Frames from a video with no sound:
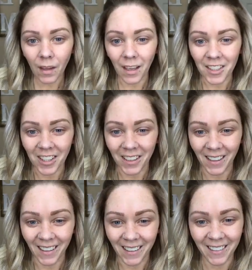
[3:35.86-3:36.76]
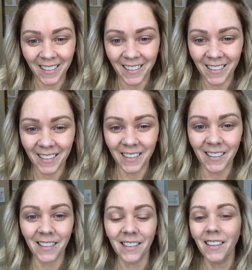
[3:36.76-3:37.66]
Hey, Sheila.
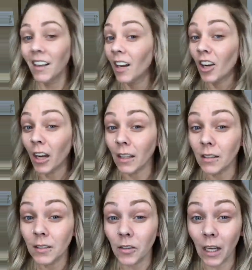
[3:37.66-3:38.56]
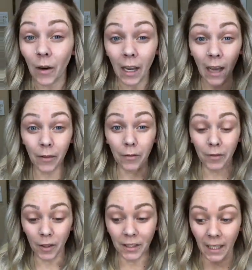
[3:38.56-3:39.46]
Okay, so now I have it
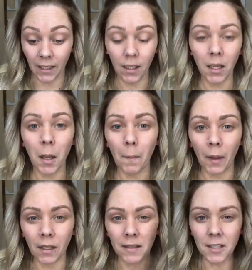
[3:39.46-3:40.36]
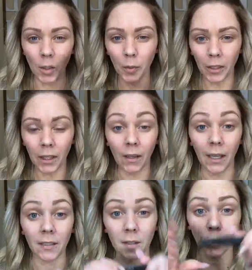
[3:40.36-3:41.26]
filled in, but it's still pretty
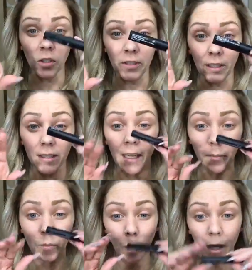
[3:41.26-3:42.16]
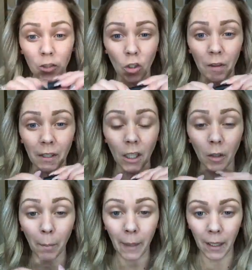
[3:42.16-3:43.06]
light. So we're just going to take brow gel in the
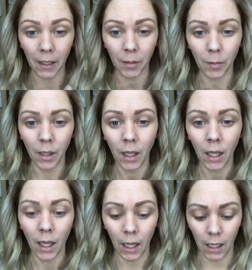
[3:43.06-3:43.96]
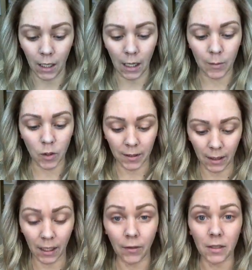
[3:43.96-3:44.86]
color medium, and I'm just
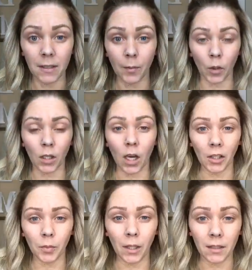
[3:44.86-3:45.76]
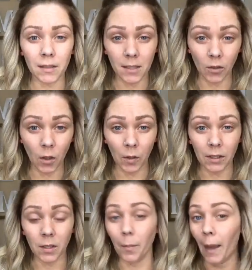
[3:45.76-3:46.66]
going to give it some more color, but it's still going
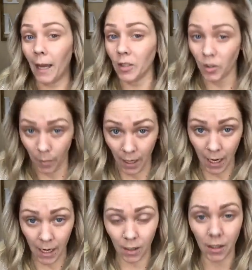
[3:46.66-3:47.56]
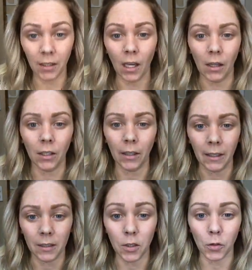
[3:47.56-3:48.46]
to match my hair and not look like
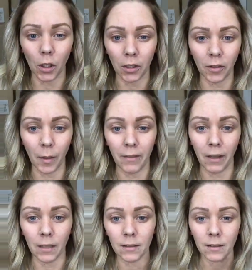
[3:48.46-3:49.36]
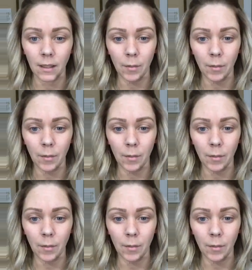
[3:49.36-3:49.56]
it's too dark for my face.